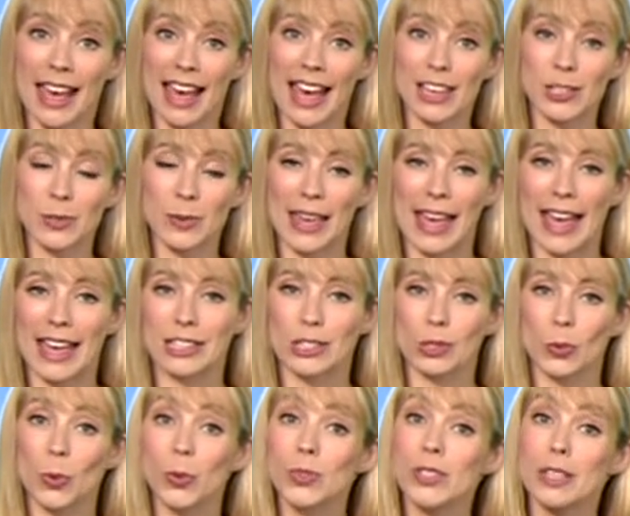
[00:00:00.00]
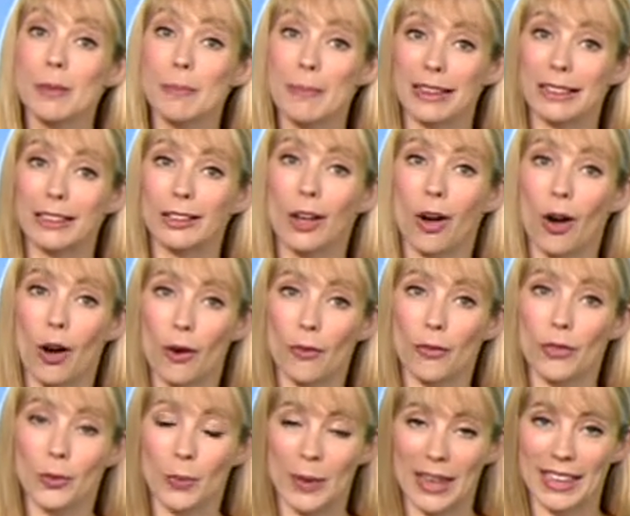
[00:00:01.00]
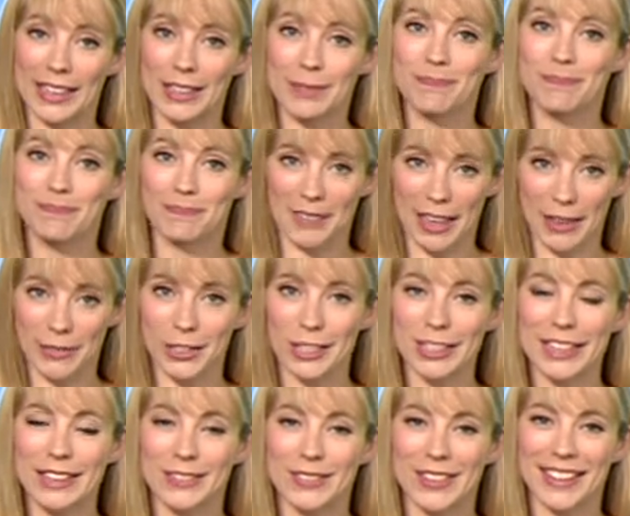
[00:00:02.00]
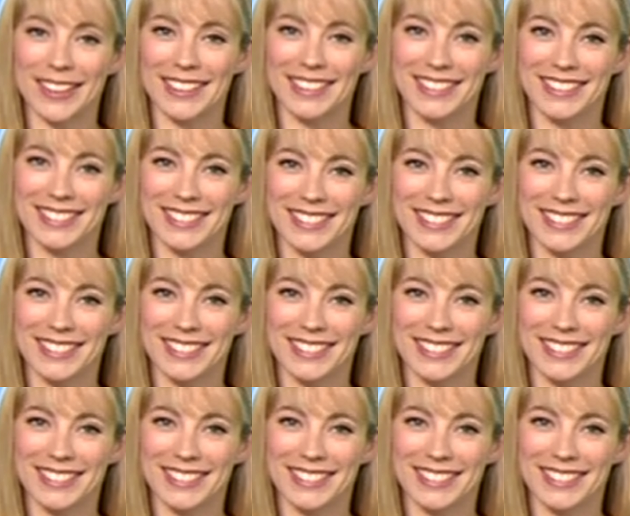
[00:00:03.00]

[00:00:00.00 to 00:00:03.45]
as we head towards the middle of the week. Have a good evening